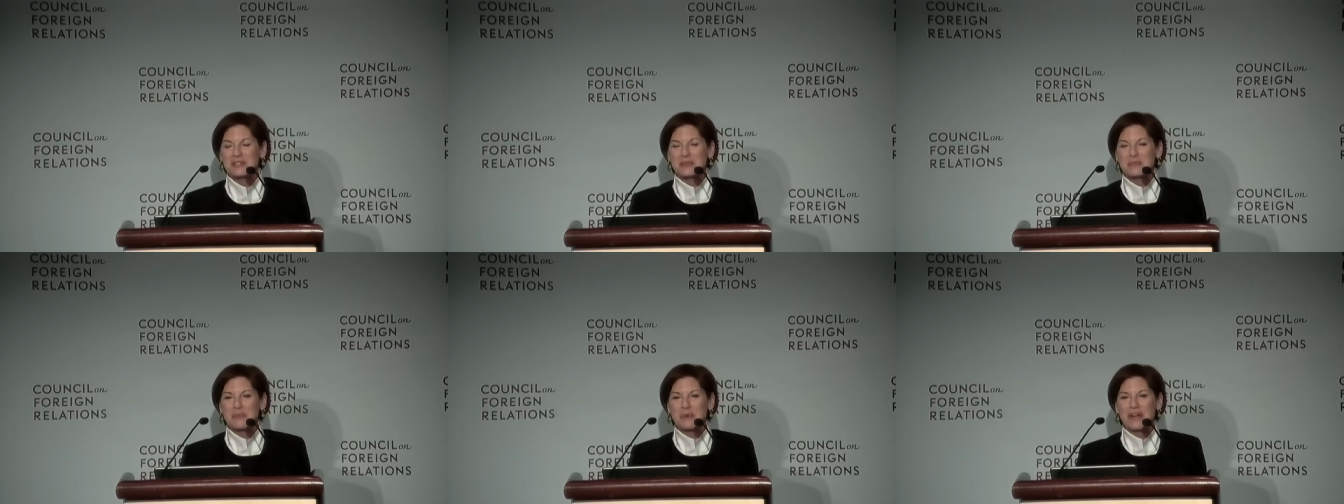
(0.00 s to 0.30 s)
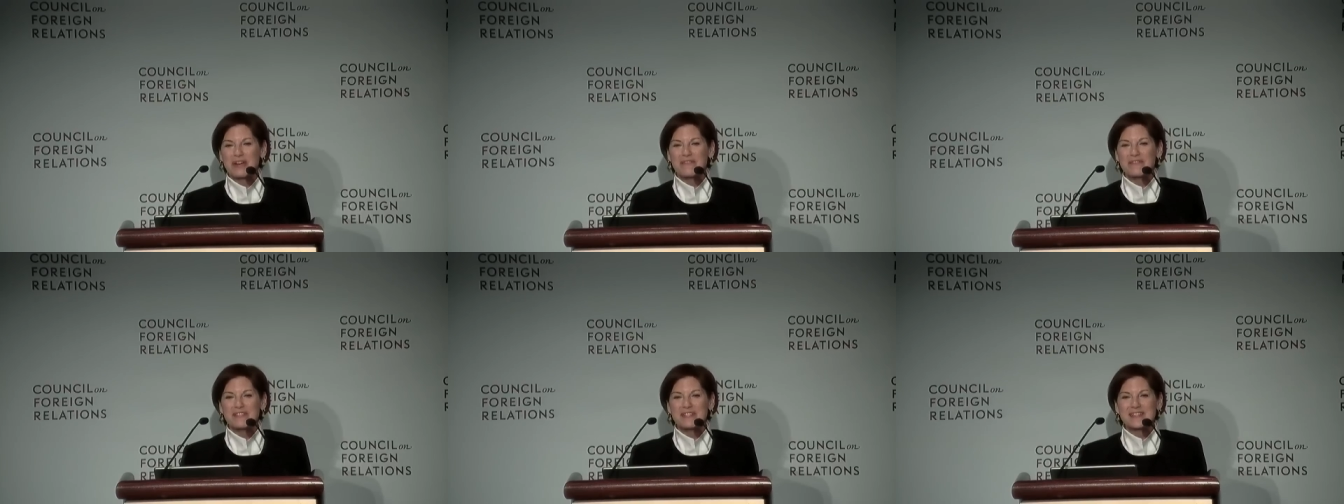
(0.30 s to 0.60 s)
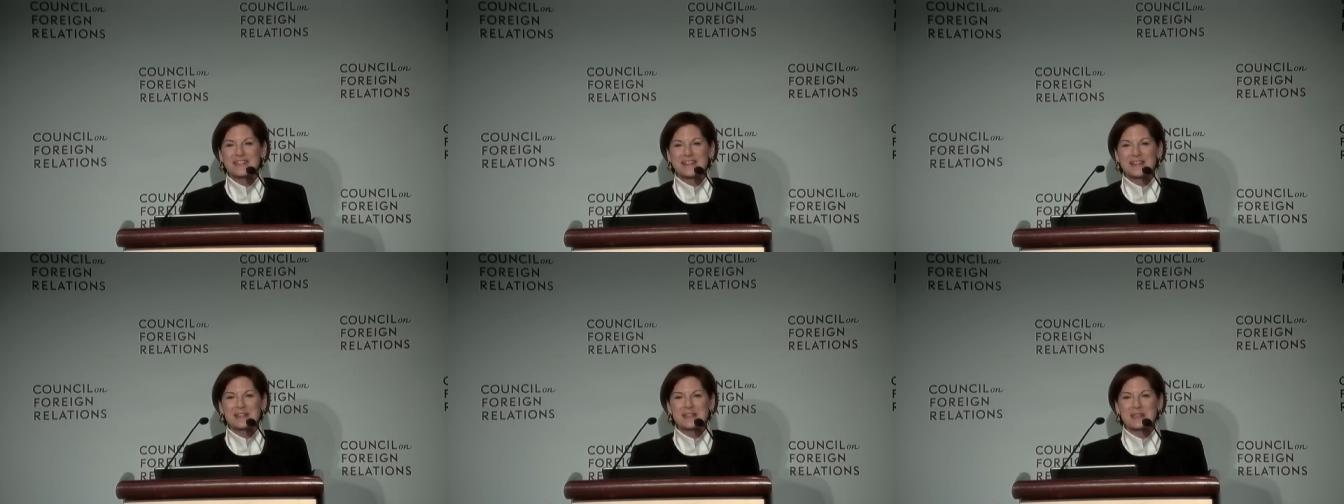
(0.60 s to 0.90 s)
breakfast.
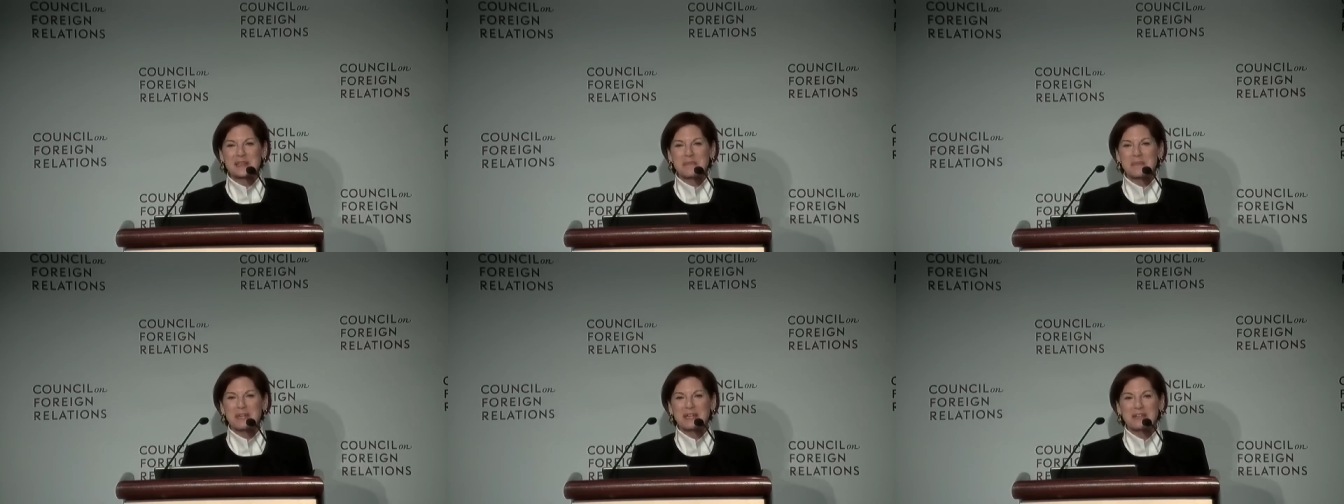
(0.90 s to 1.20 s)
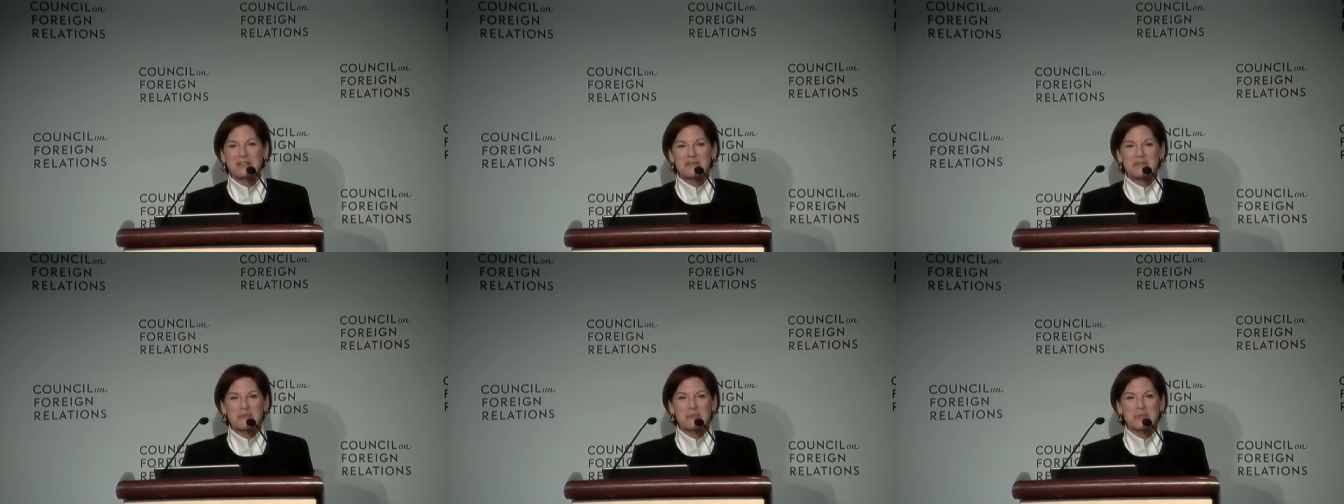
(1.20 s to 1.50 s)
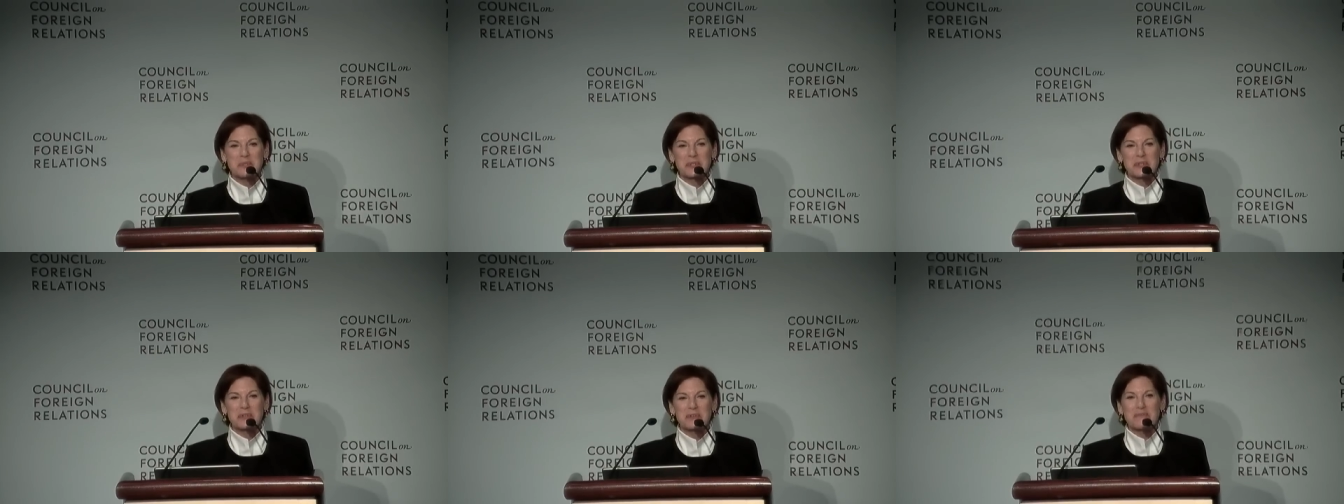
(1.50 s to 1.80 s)
I see many
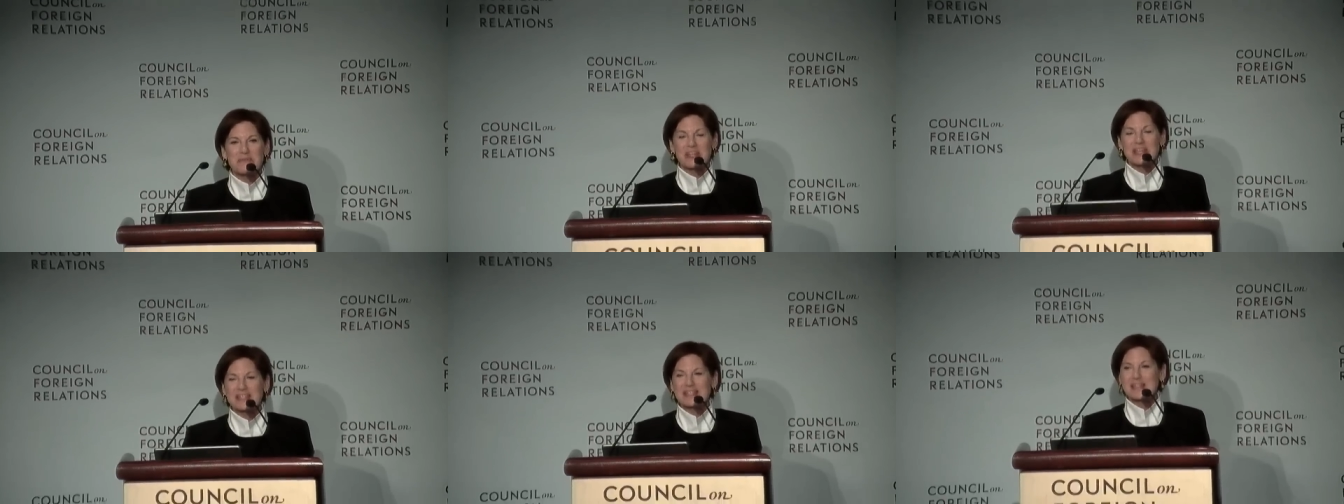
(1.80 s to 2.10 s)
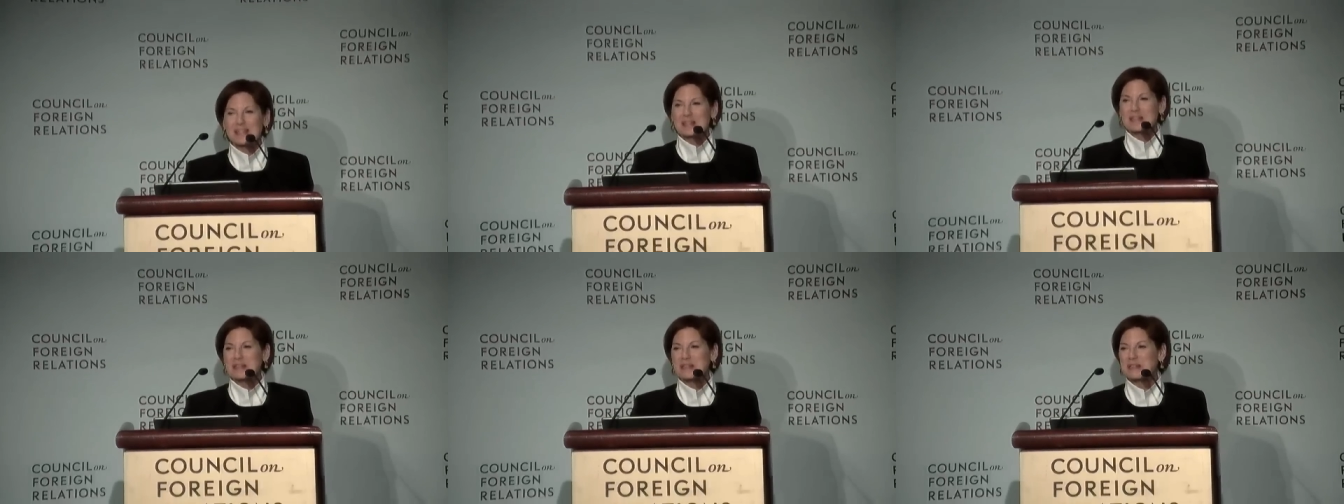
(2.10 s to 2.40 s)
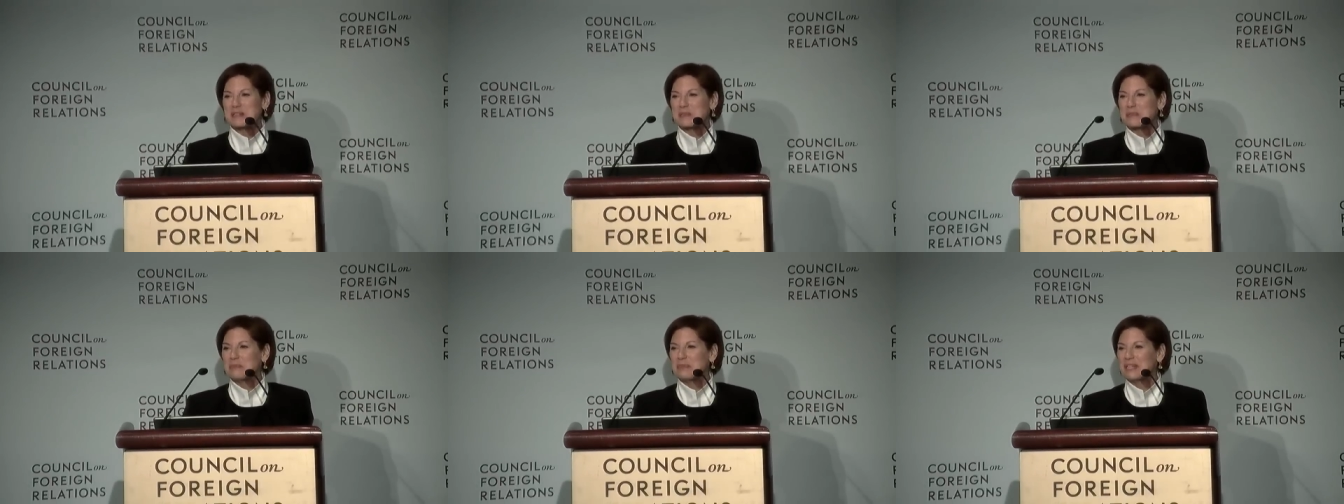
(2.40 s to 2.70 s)
familiar faces.
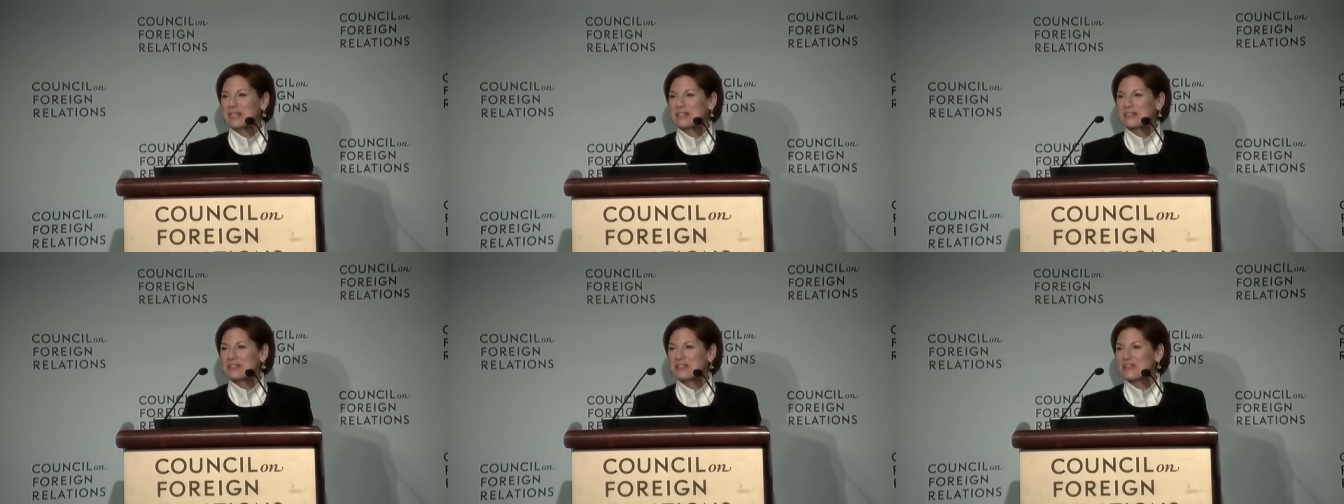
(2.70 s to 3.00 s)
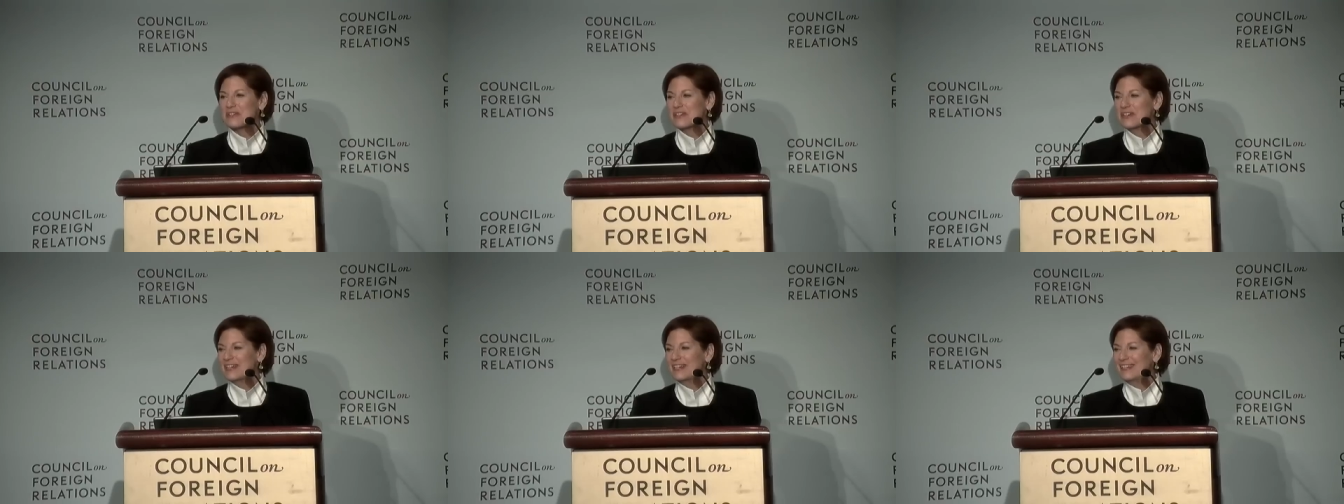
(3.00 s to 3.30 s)
It's a pleasure